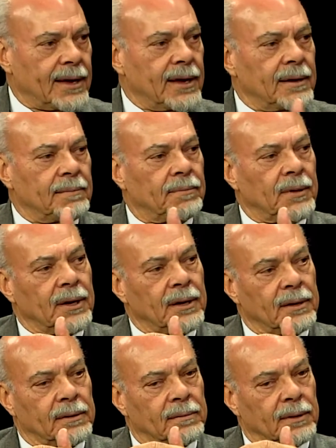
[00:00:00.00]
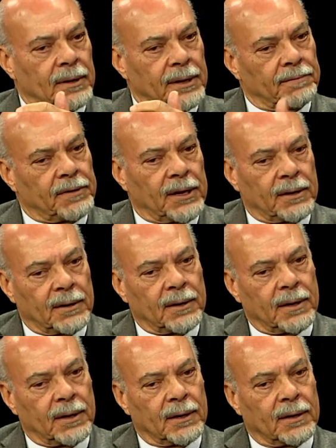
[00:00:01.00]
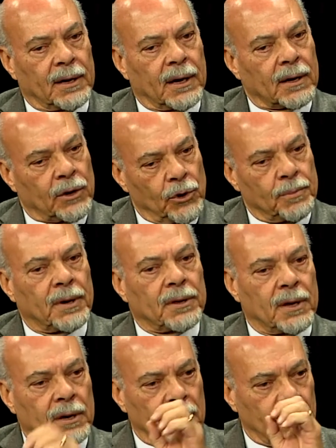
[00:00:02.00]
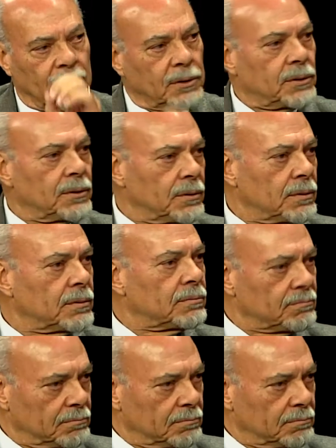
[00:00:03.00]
He lived in Cuba, then he went to